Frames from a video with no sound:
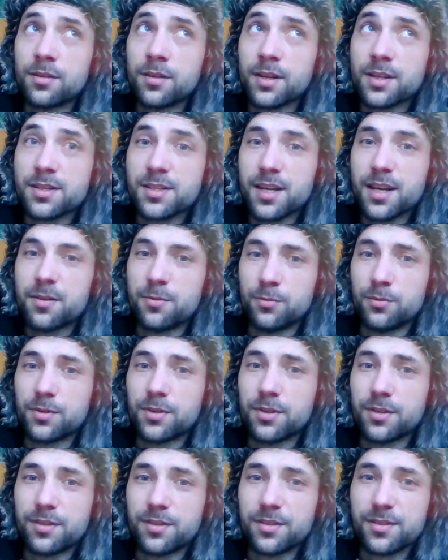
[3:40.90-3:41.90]
a
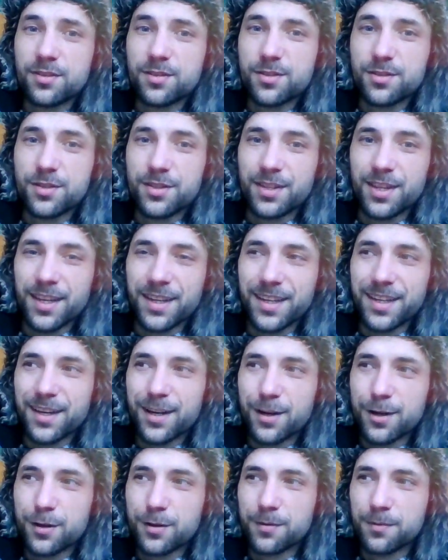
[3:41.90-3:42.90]
sound. It's just like
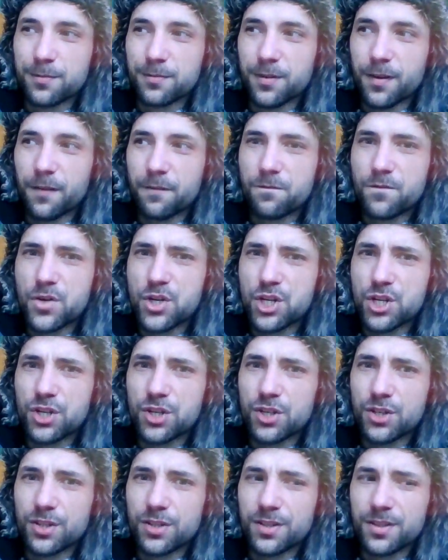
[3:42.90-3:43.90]
a
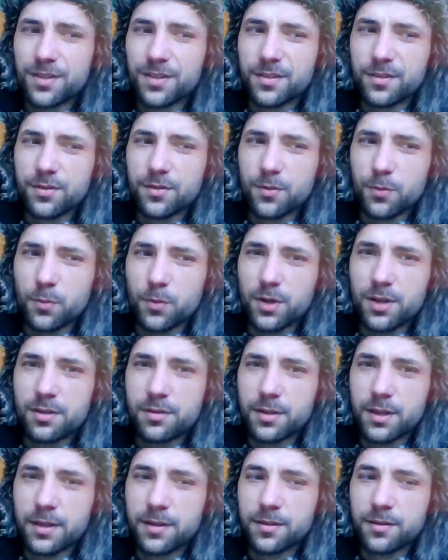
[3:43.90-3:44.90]
psh.
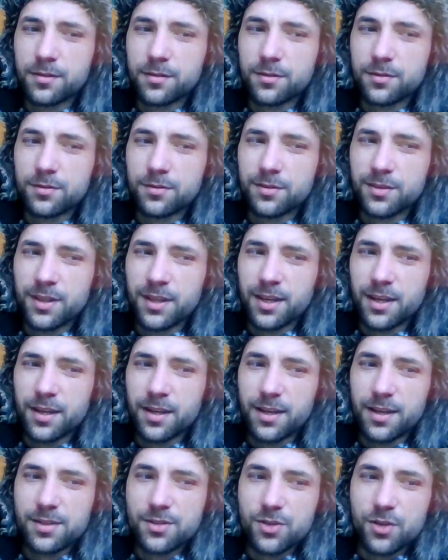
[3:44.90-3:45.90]
What?
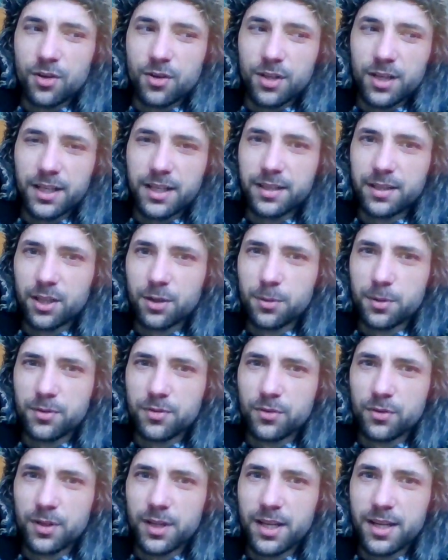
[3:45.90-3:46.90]
It's not like a deer
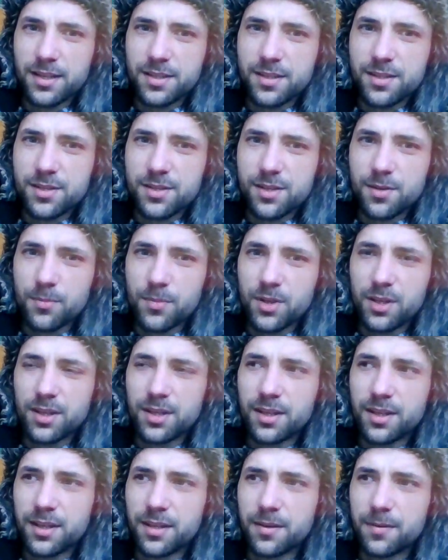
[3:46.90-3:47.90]
with no legs. It's something
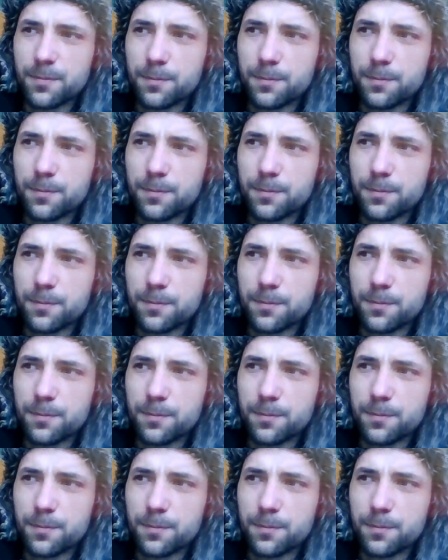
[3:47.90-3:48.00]
that